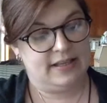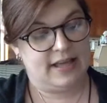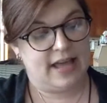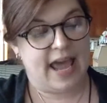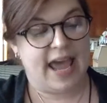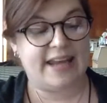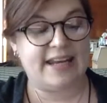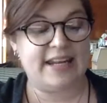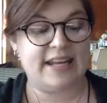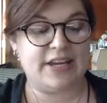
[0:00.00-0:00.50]

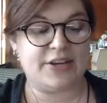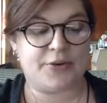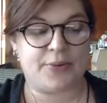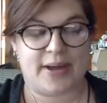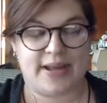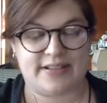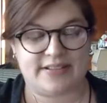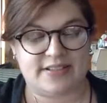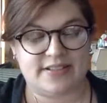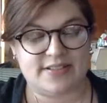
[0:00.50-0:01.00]
Any
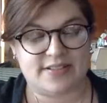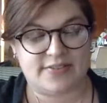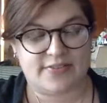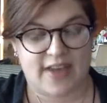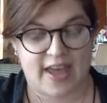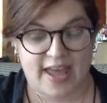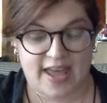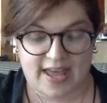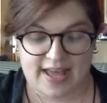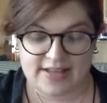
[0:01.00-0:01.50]
acquaintance of
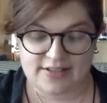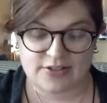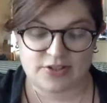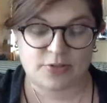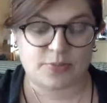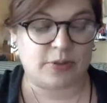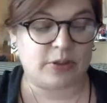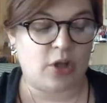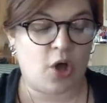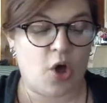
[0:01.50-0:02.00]
Anne's
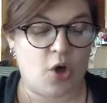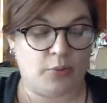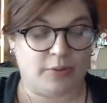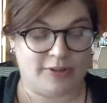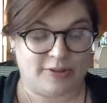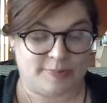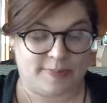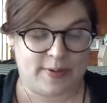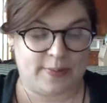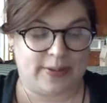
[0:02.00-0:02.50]
will
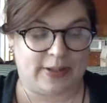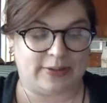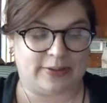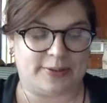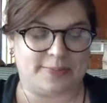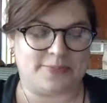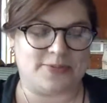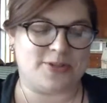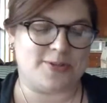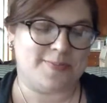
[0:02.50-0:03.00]
always be
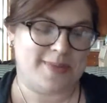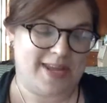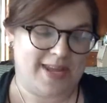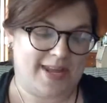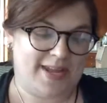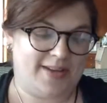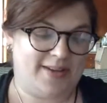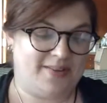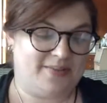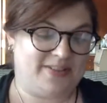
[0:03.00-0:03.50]
welcome to
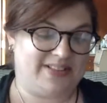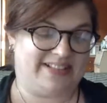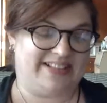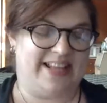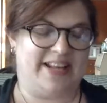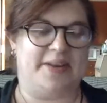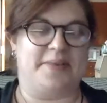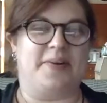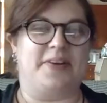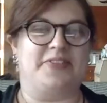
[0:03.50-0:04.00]
me, was
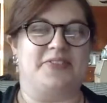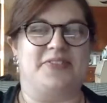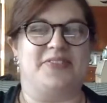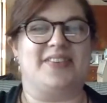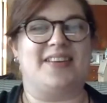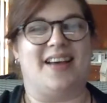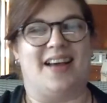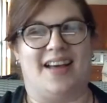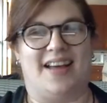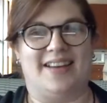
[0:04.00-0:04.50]
Lady Russell's
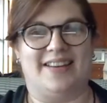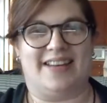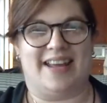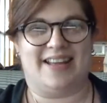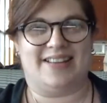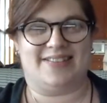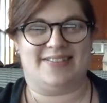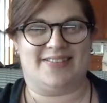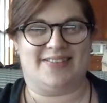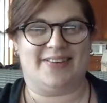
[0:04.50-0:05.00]
kind
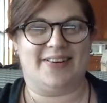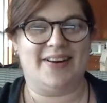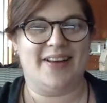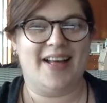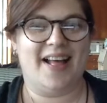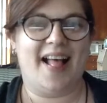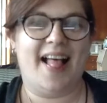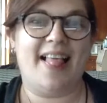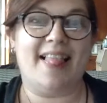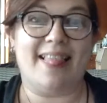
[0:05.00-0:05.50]
answer.
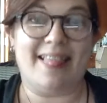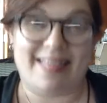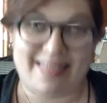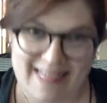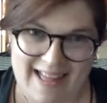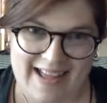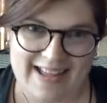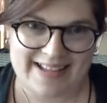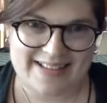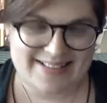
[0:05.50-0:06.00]

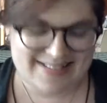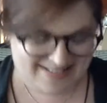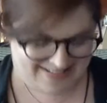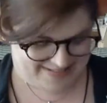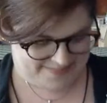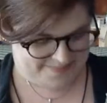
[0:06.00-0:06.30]
Lies.